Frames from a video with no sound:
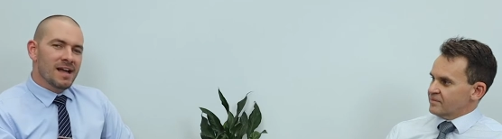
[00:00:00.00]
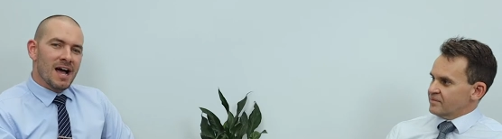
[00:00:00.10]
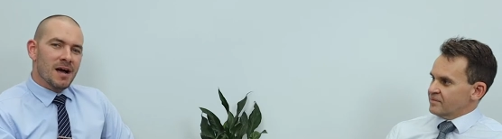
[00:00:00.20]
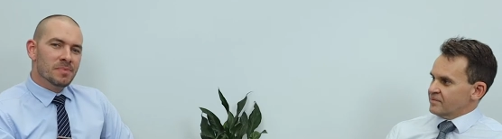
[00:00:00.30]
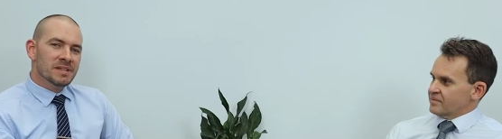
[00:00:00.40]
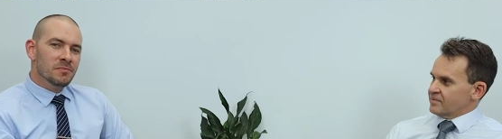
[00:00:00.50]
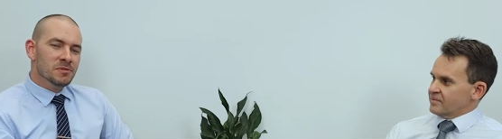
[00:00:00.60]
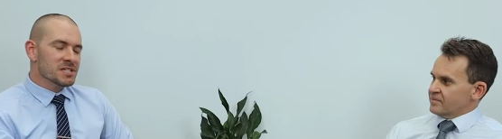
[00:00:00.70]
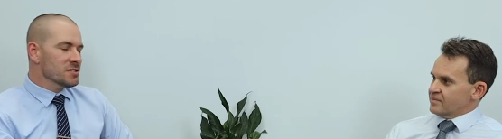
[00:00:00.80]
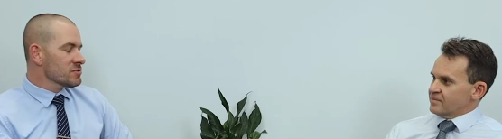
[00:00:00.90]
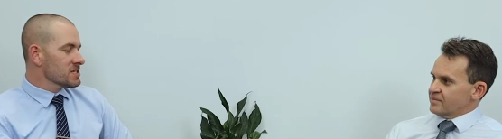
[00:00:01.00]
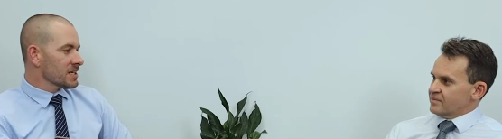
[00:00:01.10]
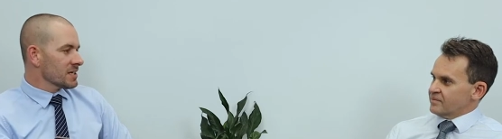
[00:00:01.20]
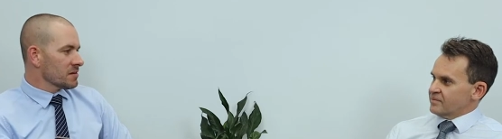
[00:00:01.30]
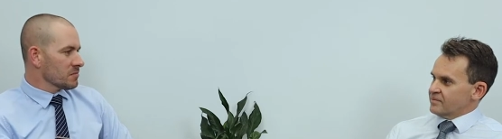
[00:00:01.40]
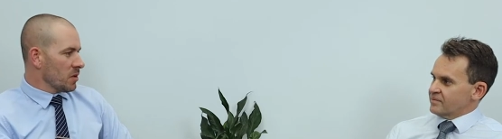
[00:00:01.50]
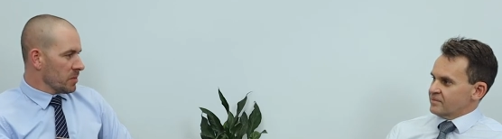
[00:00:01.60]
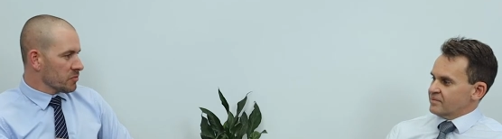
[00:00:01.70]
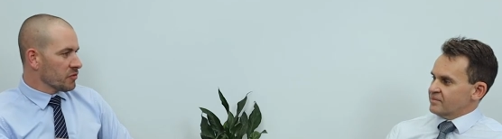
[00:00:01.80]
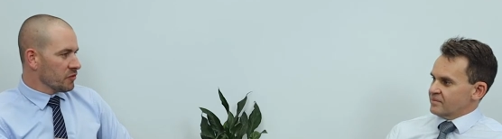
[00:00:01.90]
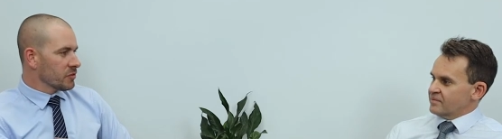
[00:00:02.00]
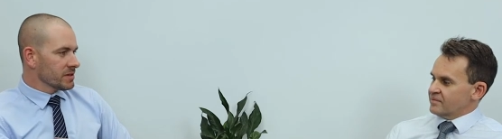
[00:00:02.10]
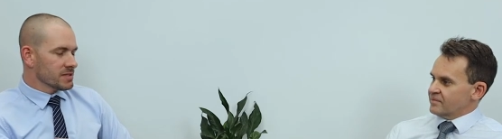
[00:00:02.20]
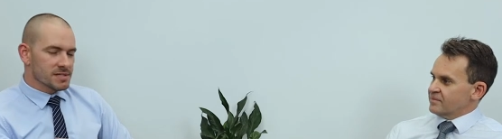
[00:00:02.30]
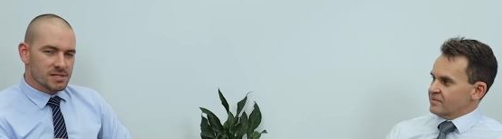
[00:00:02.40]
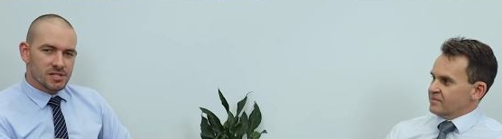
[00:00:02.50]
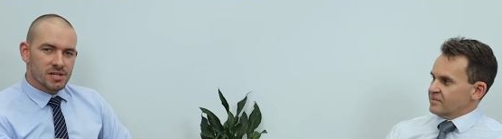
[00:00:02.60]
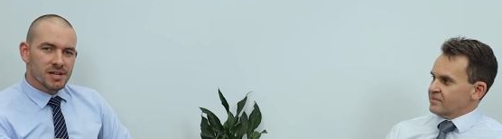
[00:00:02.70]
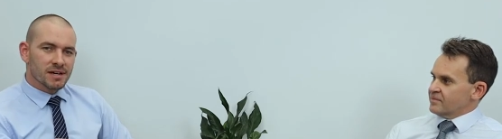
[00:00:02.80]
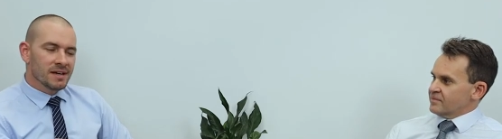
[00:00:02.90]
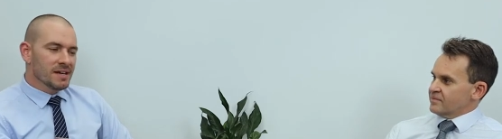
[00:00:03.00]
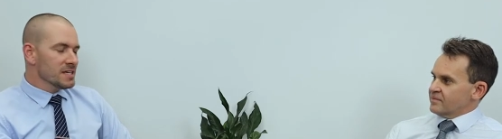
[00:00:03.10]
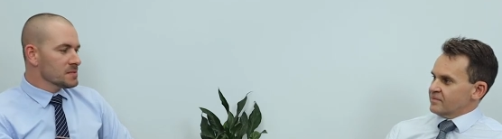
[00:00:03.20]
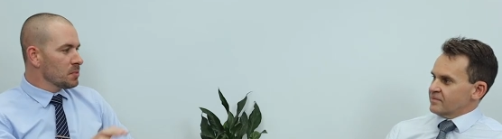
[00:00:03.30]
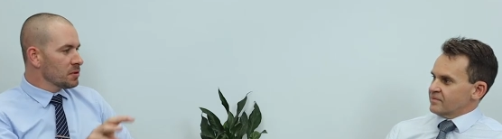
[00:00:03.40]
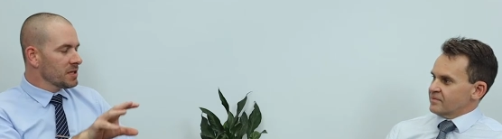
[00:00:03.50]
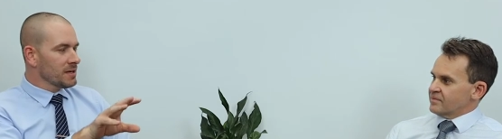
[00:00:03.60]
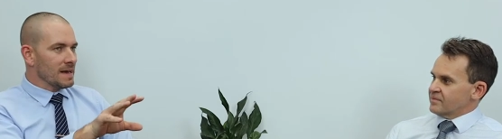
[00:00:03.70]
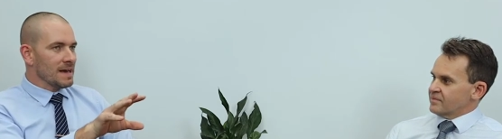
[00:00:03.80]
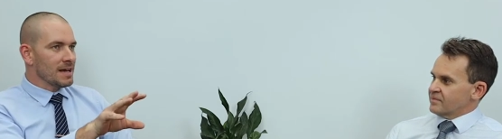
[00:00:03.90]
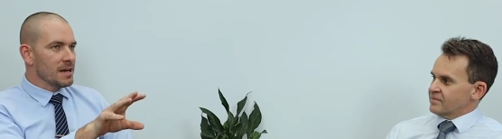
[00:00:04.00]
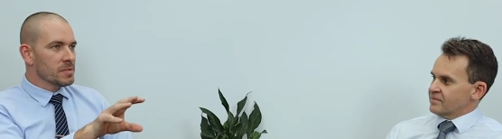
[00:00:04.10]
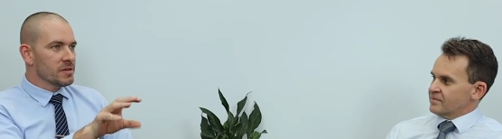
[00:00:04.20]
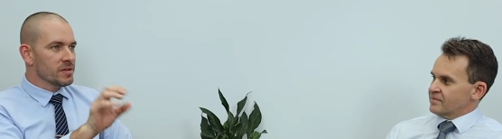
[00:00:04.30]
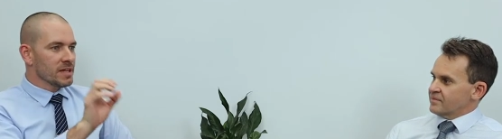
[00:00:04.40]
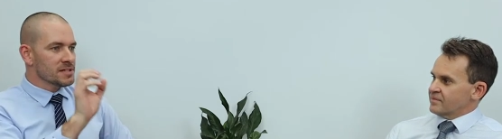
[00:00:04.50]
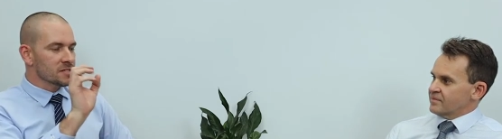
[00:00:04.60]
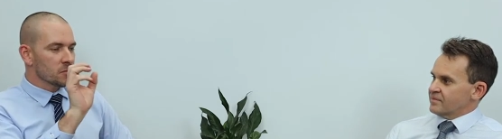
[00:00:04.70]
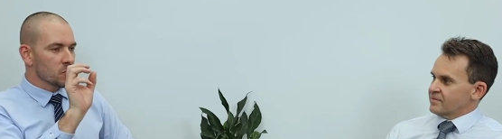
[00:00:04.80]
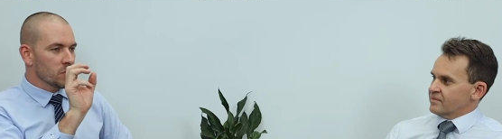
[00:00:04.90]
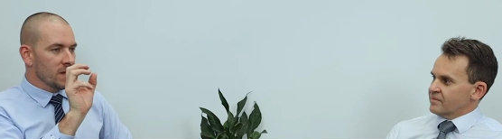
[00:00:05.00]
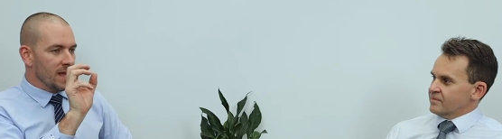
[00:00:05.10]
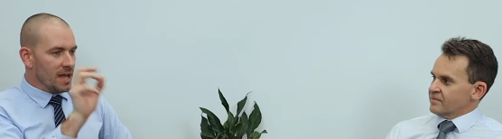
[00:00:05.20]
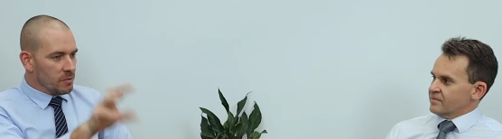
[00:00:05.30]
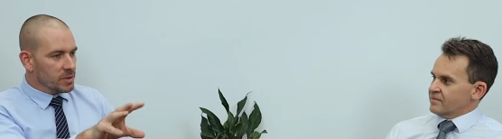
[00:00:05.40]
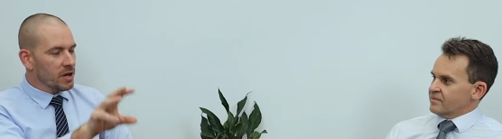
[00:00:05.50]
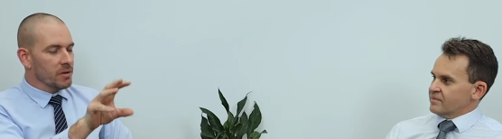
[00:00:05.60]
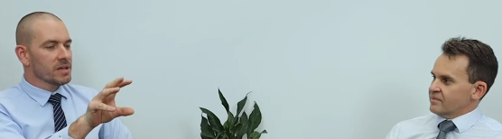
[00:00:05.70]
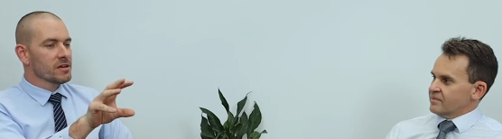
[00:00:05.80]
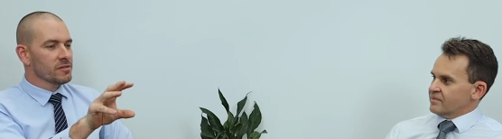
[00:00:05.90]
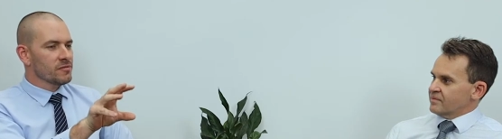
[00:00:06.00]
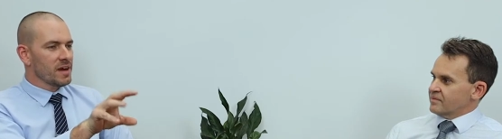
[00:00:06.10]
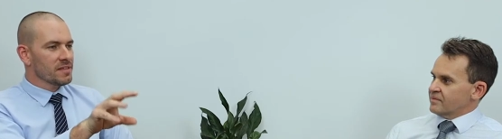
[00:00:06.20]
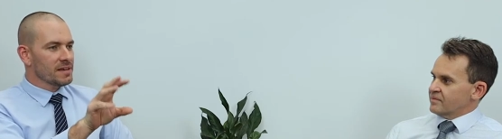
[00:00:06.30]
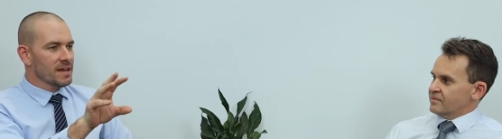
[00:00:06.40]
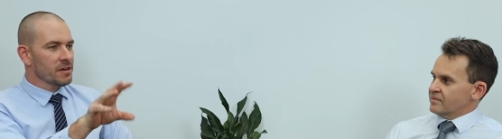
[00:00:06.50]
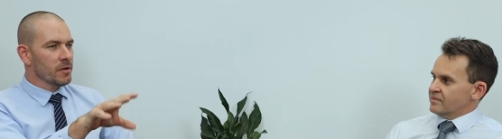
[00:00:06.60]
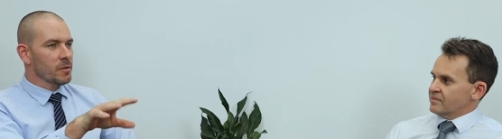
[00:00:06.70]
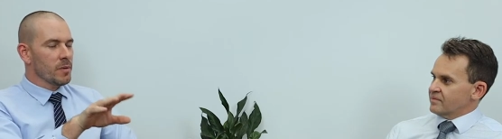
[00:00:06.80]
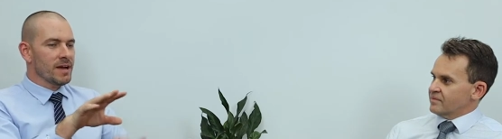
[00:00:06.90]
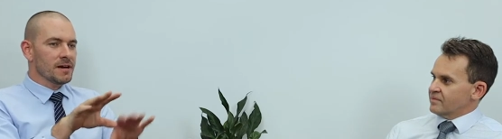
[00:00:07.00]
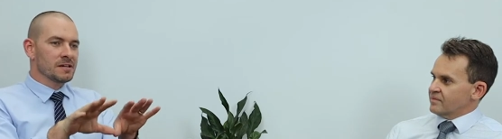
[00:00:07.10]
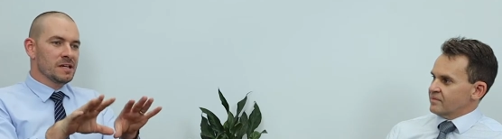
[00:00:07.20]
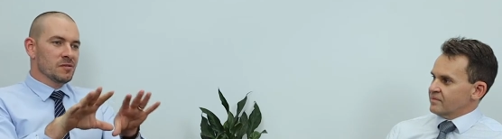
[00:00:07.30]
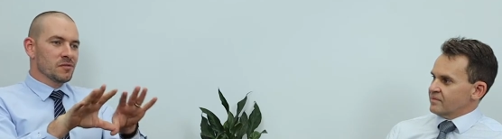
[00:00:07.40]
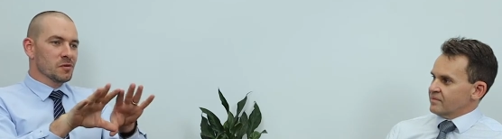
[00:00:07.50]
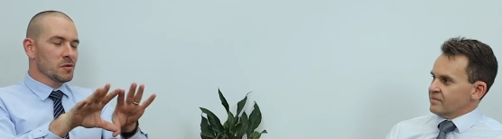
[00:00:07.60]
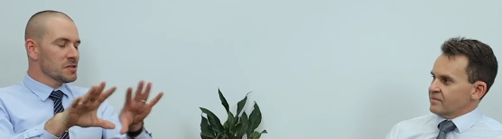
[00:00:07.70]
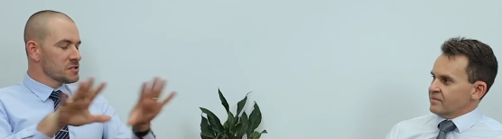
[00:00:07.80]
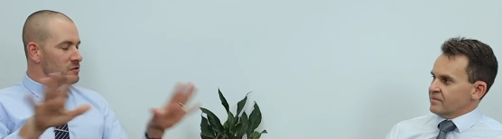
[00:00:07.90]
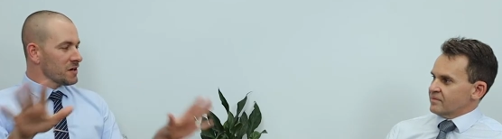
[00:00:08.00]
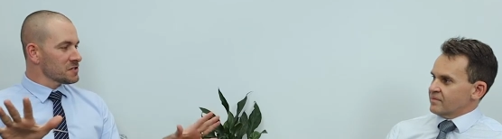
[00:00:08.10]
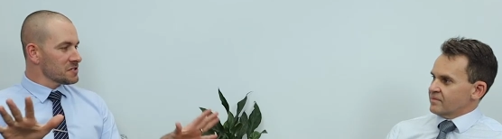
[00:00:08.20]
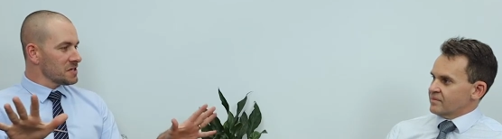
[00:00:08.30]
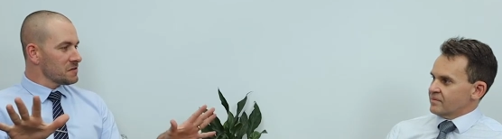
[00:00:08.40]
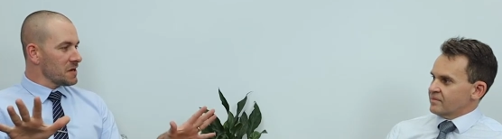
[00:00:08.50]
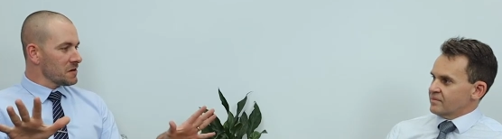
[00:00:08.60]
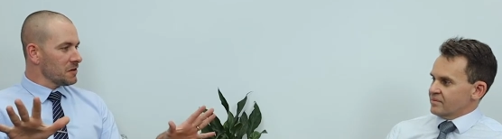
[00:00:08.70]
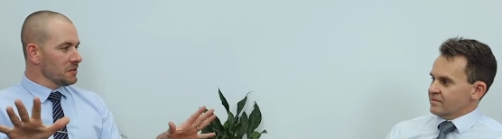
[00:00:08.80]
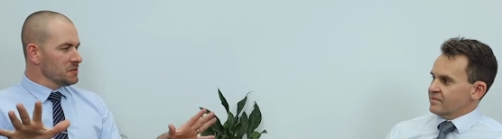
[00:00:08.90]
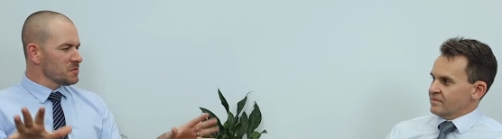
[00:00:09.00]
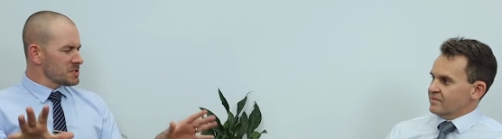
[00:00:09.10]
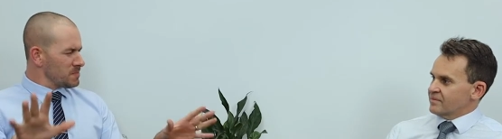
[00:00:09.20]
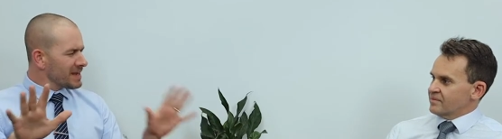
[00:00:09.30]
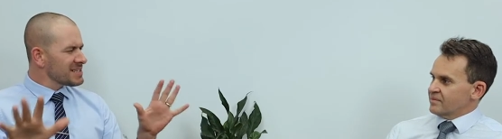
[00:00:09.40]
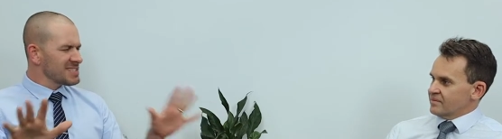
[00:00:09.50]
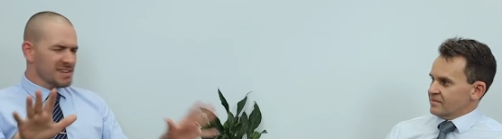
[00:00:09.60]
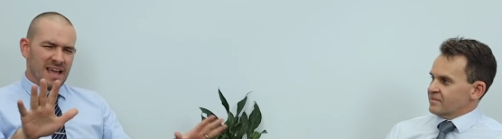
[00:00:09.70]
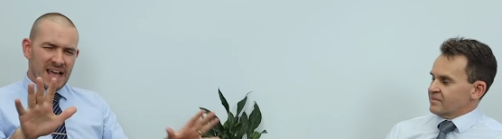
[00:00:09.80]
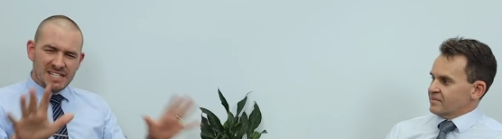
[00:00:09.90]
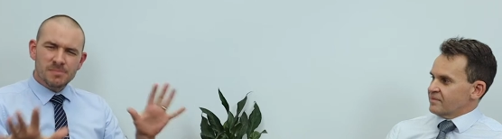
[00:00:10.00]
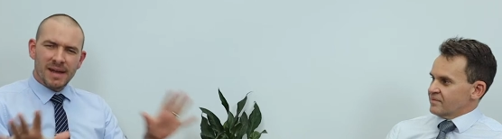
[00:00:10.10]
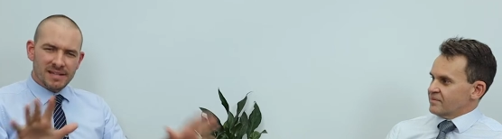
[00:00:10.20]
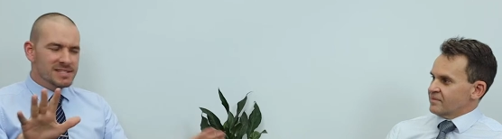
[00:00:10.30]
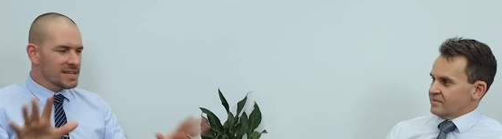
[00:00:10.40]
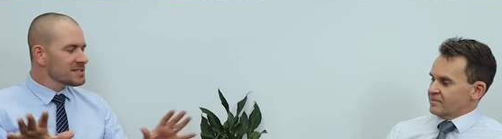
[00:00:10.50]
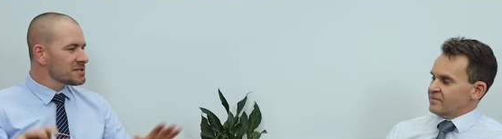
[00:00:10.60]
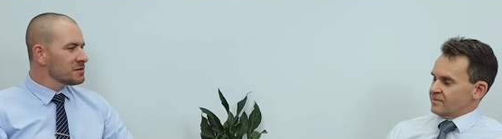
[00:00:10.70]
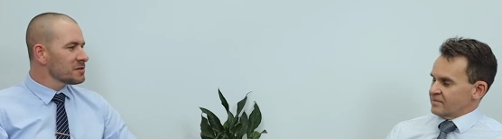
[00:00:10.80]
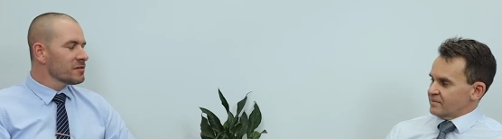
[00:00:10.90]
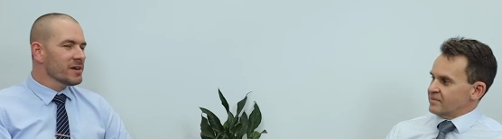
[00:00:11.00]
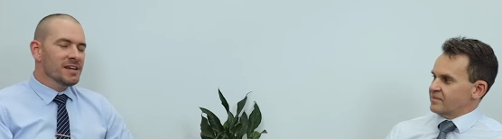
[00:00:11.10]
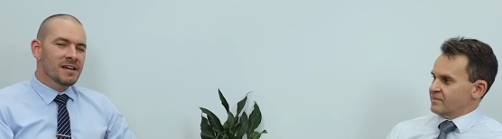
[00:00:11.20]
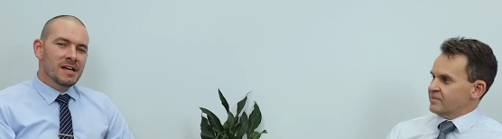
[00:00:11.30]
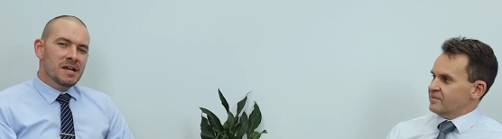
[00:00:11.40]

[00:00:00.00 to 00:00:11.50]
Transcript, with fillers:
Speaker 1: Uh, but then what's interesting, and we've been reviewing this this year, is putting uh, a bit of a lens on, well, how are we going here at Faith? And now knowing, wow, we've got all these structures here at our college, which makes has made sense to a degree.